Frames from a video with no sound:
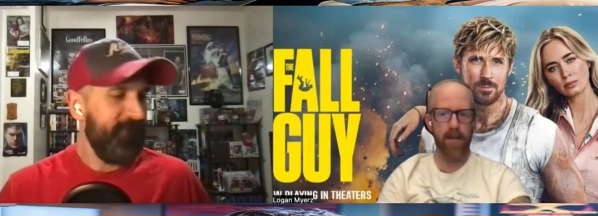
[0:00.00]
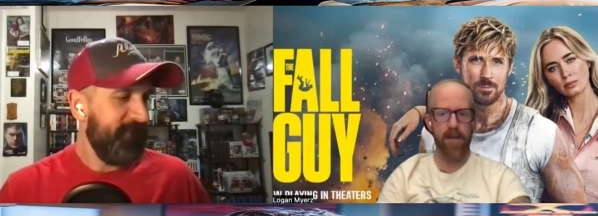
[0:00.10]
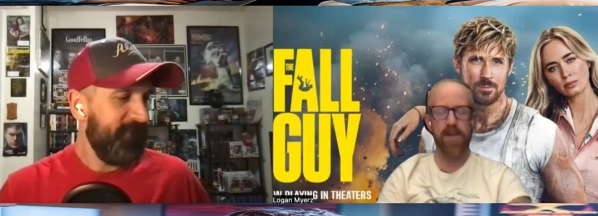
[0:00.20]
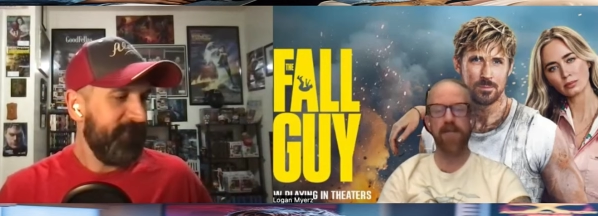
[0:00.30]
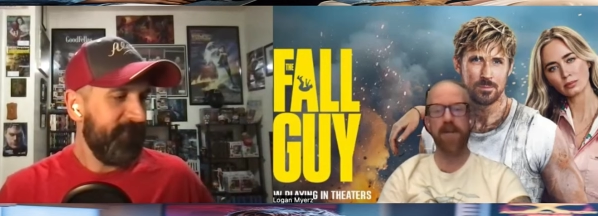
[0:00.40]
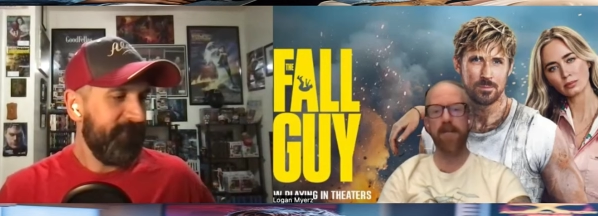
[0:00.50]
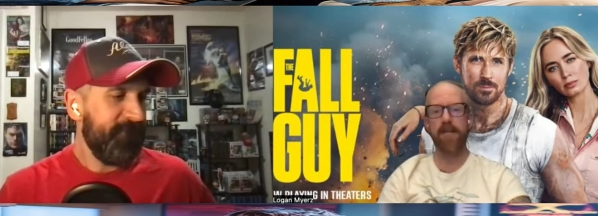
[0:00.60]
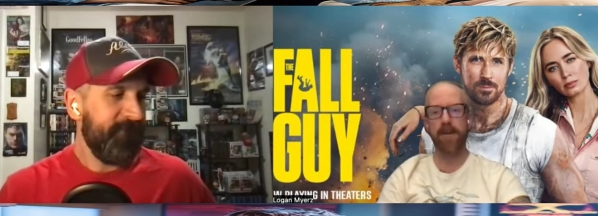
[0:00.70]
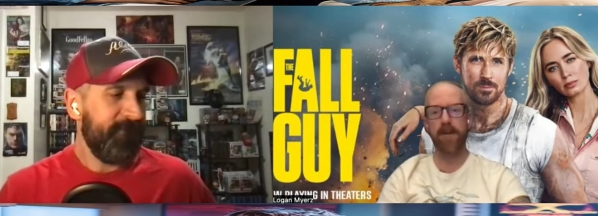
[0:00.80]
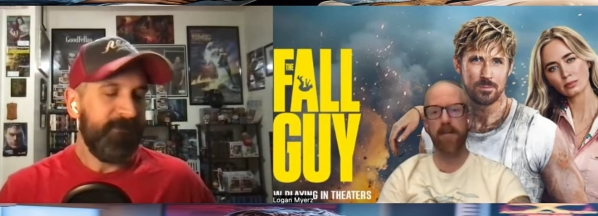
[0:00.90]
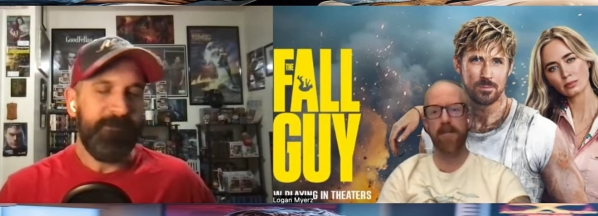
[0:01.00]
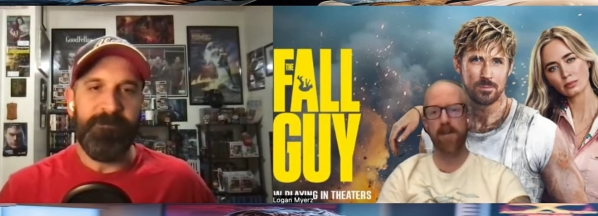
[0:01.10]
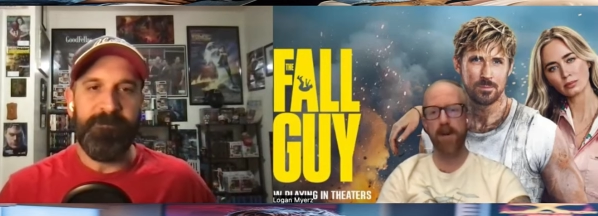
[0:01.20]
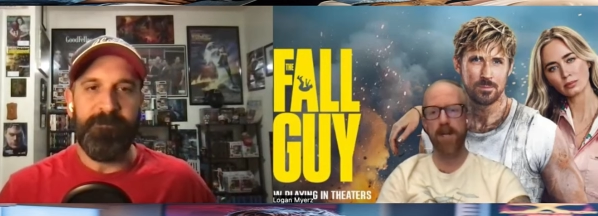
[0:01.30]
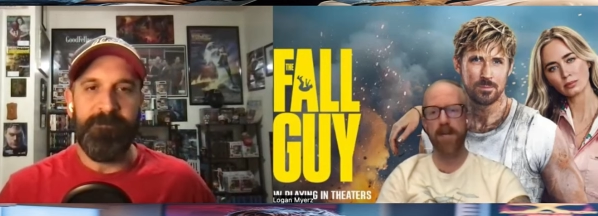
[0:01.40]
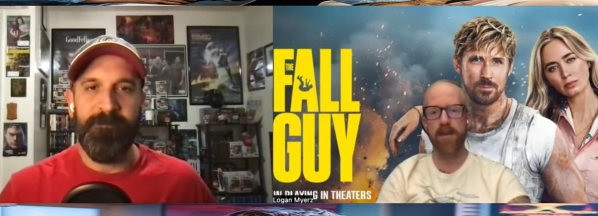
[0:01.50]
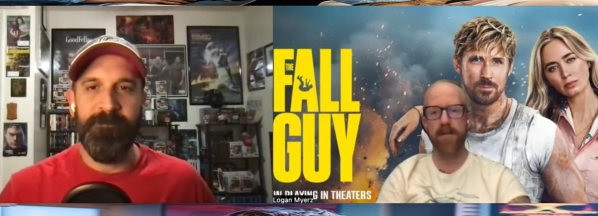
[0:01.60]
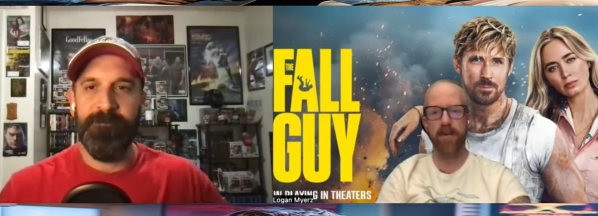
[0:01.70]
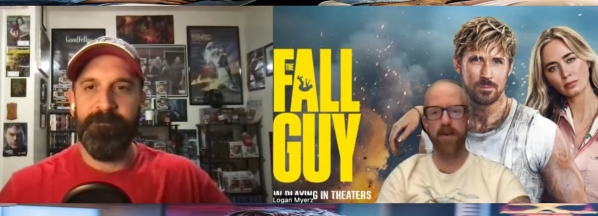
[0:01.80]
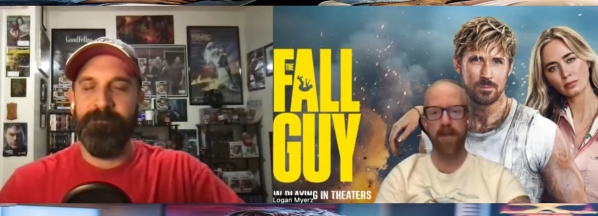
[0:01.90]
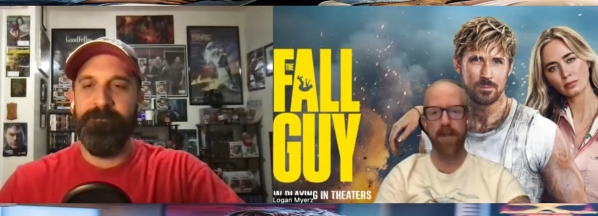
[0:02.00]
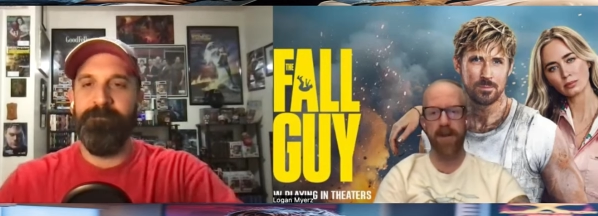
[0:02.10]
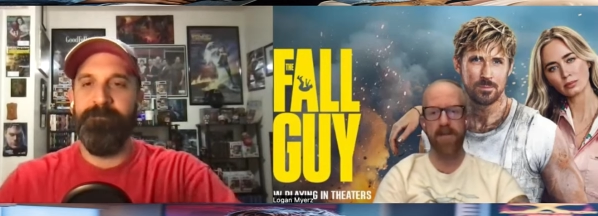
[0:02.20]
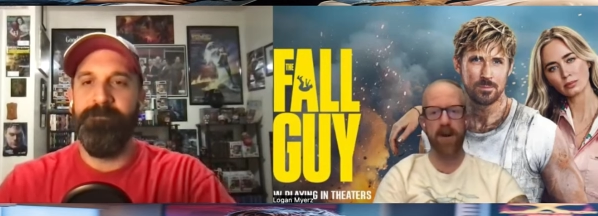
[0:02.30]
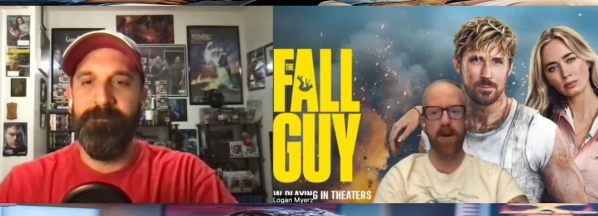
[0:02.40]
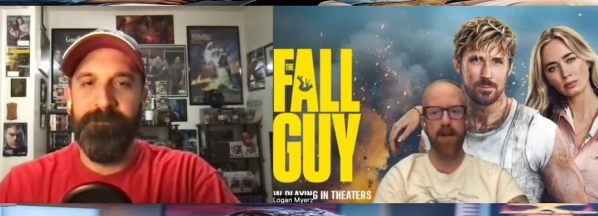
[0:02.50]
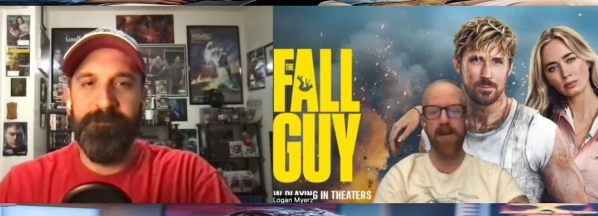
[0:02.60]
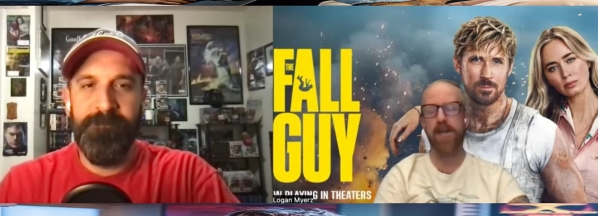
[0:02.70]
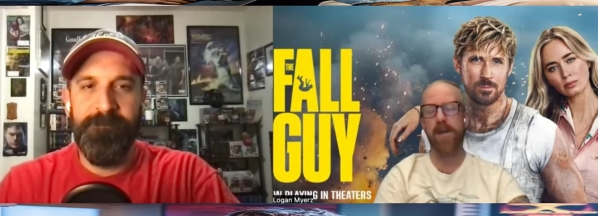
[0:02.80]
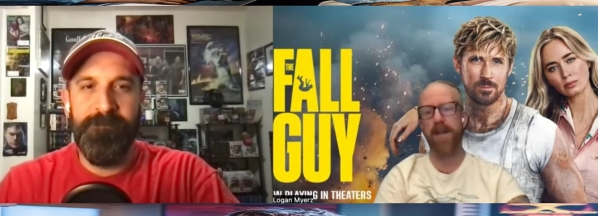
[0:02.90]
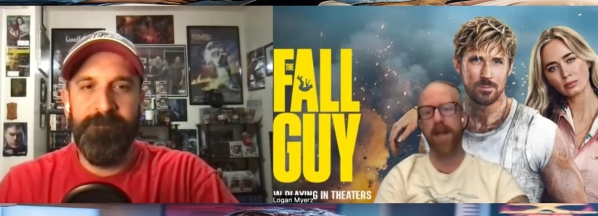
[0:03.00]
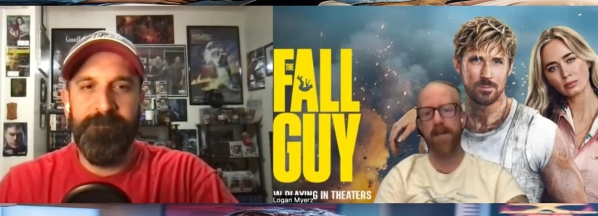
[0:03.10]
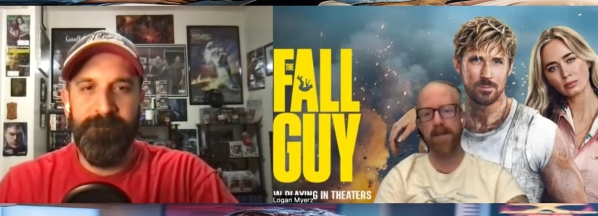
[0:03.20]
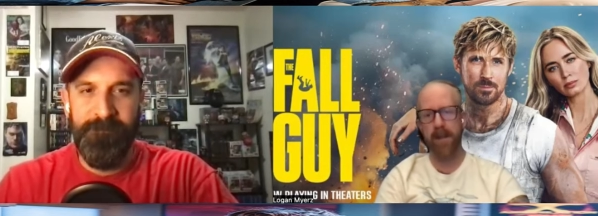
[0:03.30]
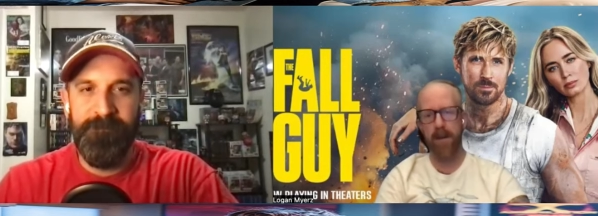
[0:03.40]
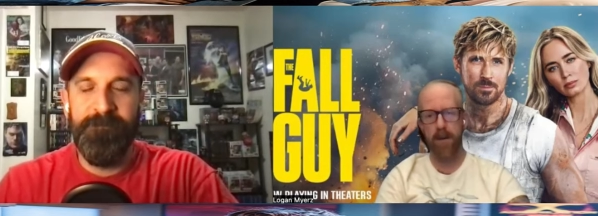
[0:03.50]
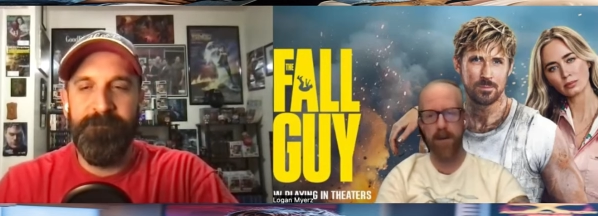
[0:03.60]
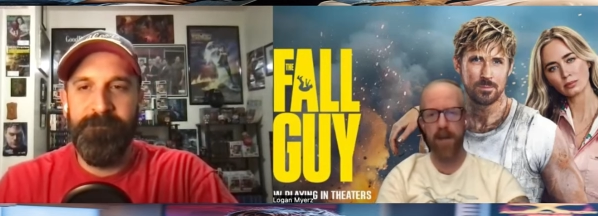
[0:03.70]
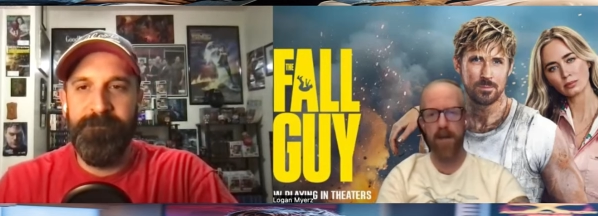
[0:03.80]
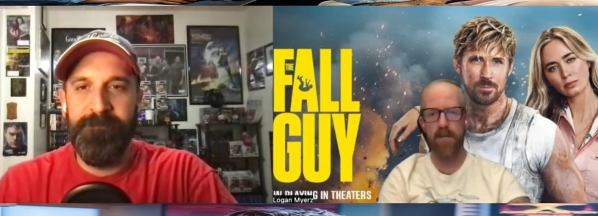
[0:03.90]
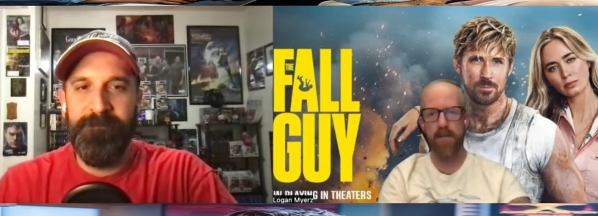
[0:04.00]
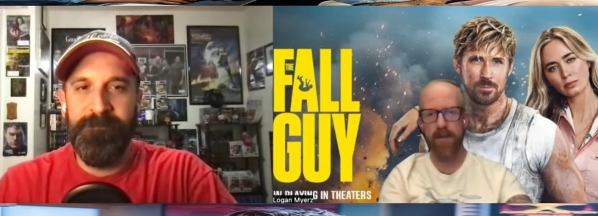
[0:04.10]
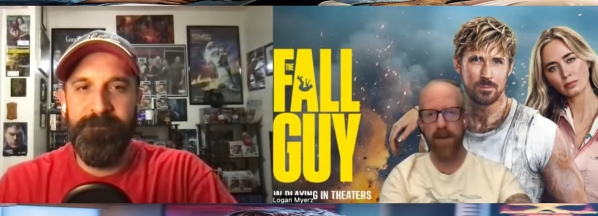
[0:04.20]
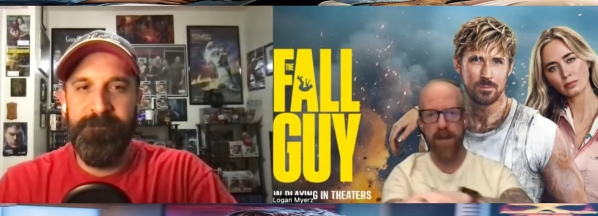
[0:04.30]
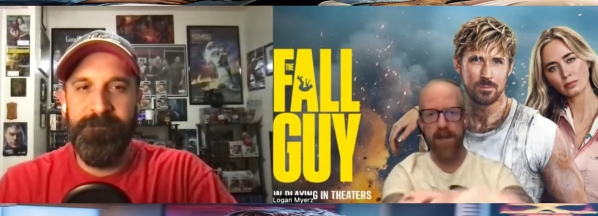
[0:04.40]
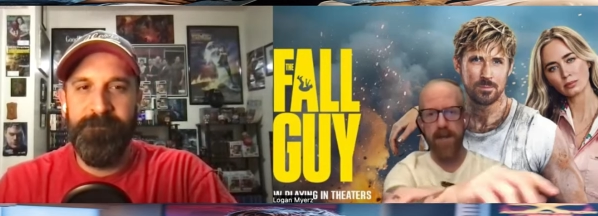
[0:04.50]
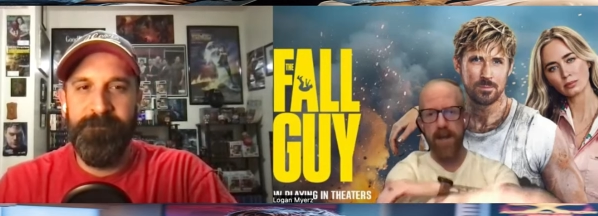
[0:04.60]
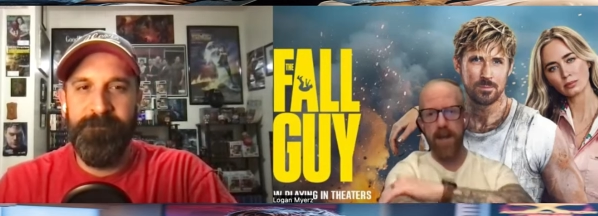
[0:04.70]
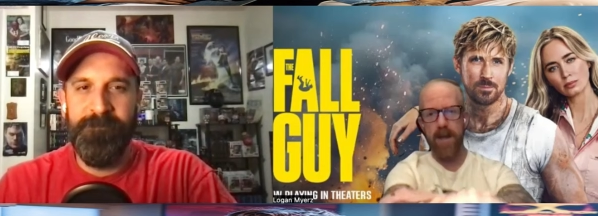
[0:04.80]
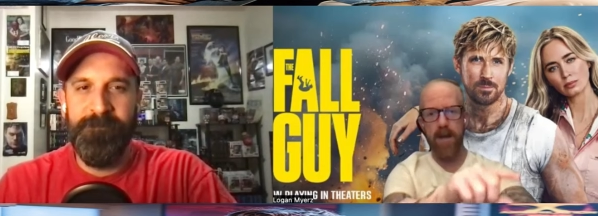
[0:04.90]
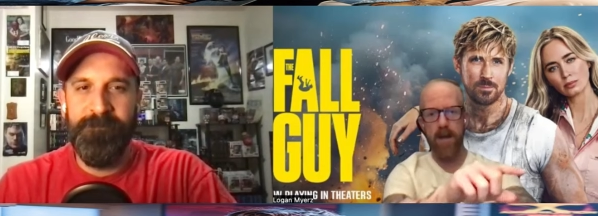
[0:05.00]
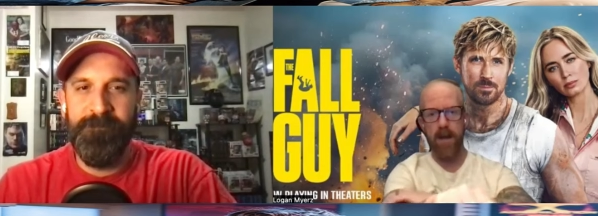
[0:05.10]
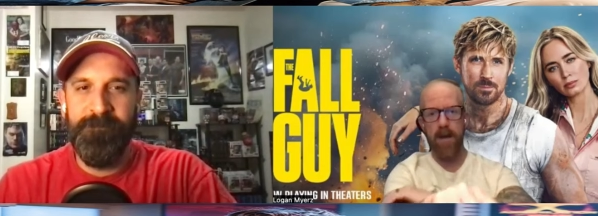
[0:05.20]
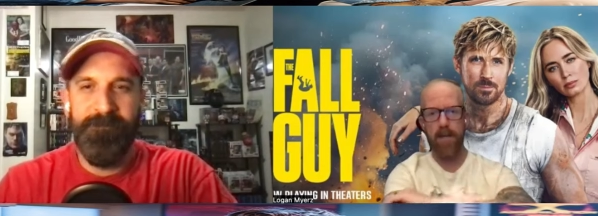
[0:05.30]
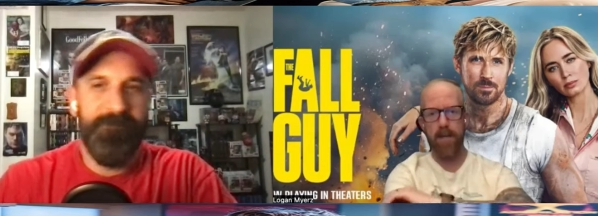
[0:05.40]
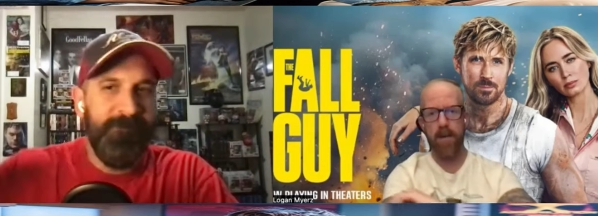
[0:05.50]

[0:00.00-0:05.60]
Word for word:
Speaker 1: about it? What's your favorite film of 2024 thus far? Let us know in the comments below and don't forget to stay